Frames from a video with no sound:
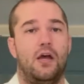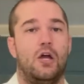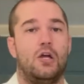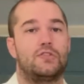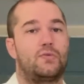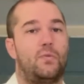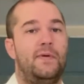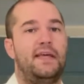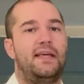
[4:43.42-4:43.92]

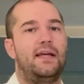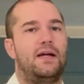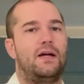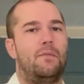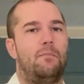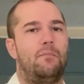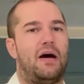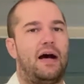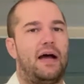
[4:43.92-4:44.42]
So we can
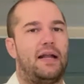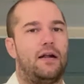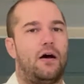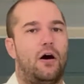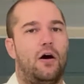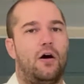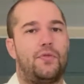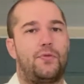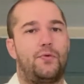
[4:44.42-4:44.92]
combine
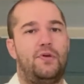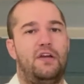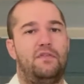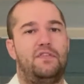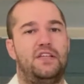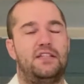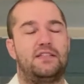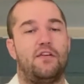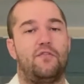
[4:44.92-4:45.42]
all three
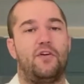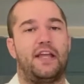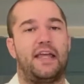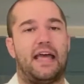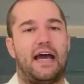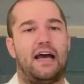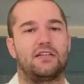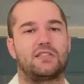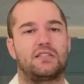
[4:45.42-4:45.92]
of these different
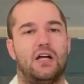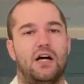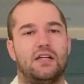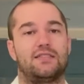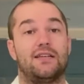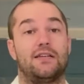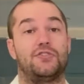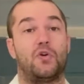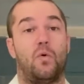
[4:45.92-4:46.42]
gas
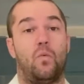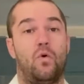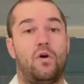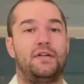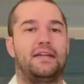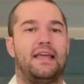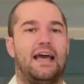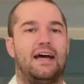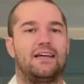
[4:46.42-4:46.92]
laws into
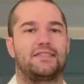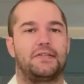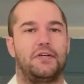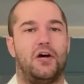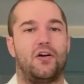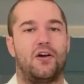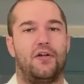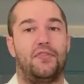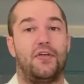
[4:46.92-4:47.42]
one gas
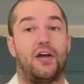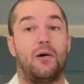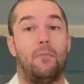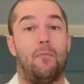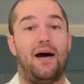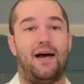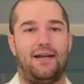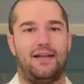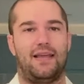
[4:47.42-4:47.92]
law called the
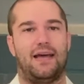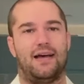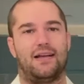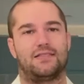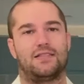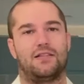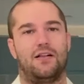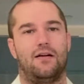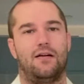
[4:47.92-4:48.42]
combined
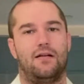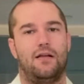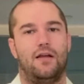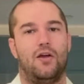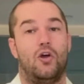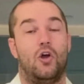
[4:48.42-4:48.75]
gas law,